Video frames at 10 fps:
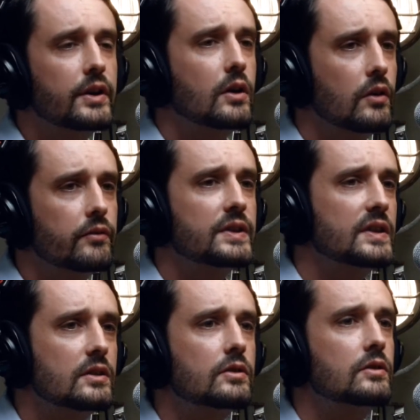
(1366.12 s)

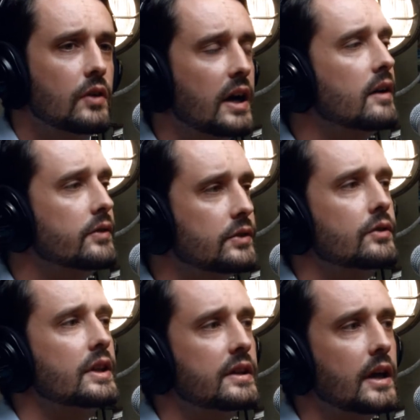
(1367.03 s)
conversation you have is
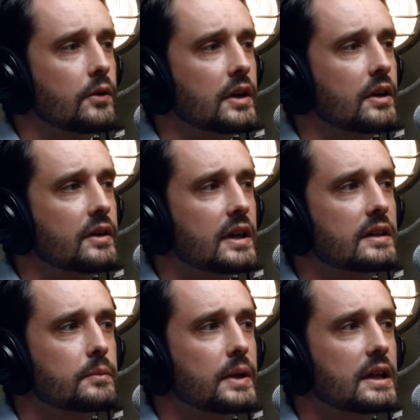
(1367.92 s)
written down in our
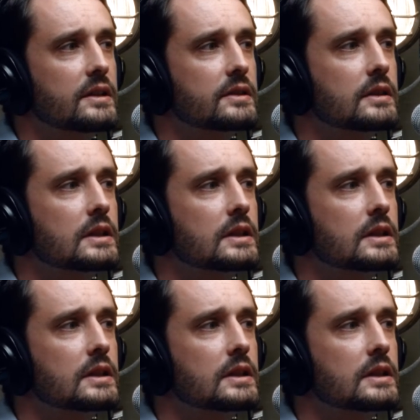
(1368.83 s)
database.